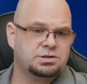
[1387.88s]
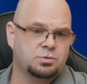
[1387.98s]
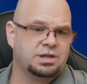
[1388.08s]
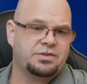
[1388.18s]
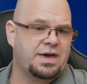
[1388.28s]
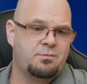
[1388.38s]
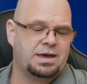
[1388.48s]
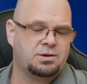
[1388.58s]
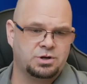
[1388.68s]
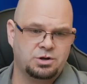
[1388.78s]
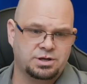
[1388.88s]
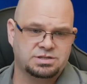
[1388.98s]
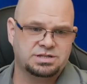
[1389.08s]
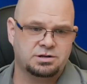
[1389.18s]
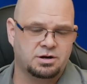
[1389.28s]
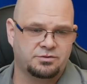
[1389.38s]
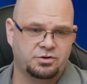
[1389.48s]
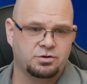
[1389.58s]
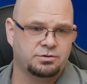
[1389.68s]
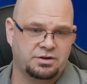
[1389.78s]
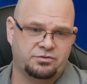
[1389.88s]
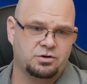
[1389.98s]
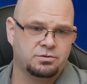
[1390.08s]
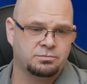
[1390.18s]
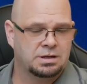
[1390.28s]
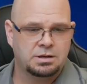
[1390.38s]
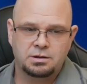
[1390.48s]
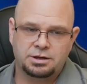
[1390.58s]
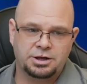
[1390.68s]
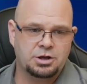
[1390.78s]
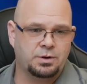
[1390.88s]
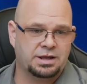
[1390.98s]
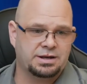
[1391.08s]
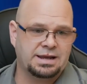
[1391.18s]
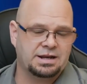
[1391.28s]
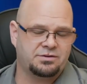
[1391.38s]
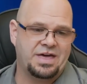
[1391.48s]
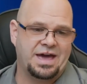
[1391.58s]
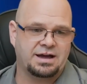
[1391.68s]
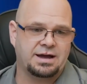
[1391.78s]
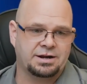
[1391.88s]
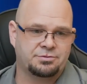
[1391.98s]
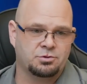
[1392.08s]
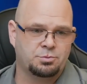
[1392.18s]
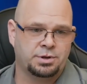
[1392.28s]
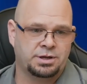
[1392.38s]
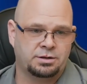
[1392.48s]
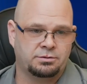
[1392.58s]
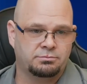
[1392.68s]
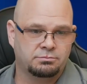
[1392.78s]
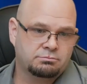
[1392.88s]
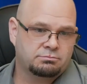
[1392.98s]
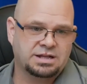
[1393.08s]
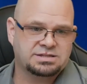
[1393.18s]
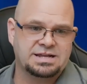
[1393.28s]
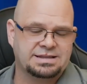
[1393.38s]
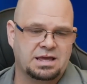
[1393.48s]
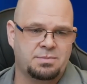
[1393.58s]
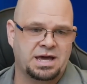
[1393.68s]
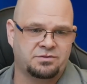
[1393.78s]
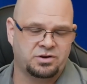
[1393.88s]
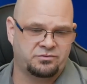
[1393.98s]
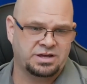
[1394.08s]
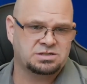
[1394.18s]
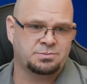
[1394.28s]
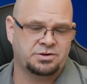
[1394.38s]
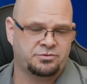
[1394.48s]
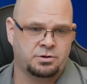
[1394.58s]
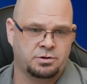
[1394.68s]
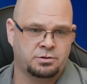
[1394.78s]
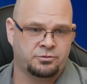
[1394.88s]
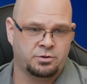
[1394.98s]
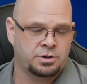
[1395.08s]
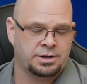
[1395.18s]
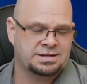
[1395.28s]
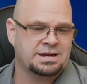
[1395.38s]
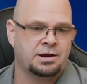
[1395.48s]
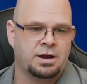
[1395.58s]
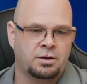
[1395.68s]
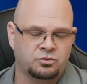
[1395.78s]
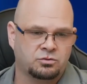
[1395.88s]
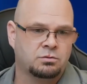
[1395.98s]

really that bad when you consider if you're in need of that kind of throughput, that's not that bad of an investment for an entire house.